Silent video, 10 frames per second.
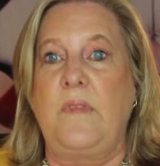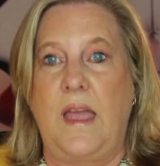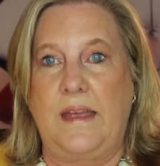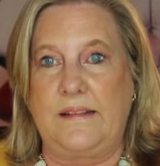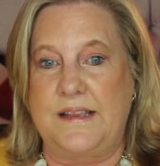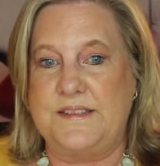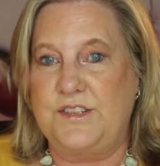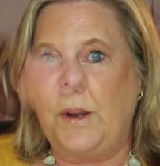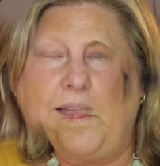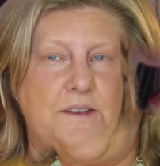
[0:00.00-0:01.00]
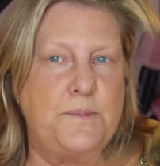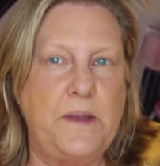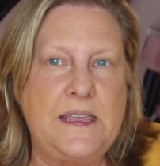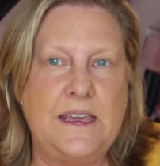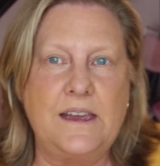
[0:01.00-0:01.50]
And let's
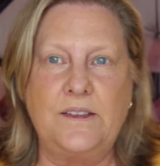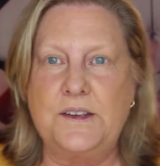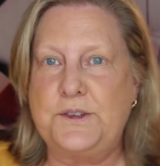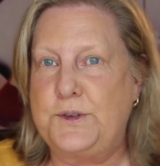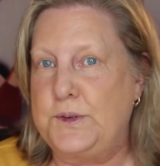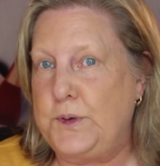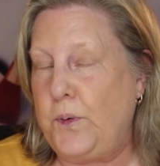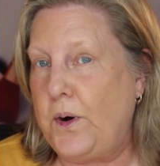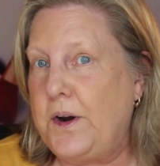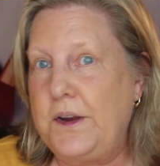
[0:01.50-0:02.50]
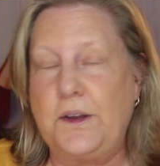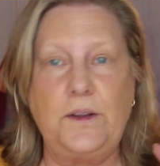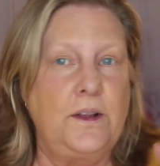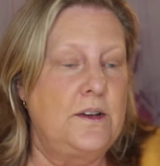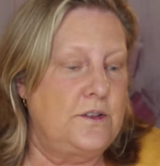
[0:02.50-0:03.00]
begin this
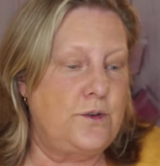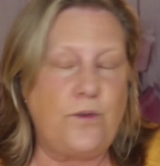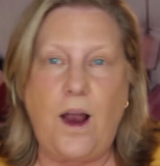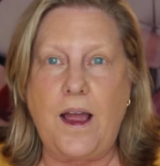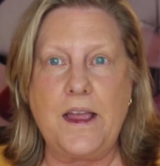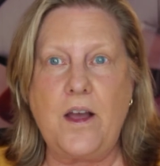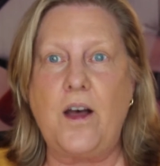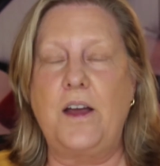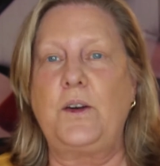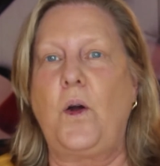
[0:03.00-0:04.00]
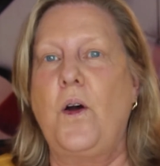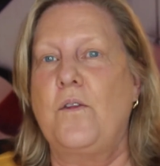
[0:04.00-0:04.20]
tutorial try-on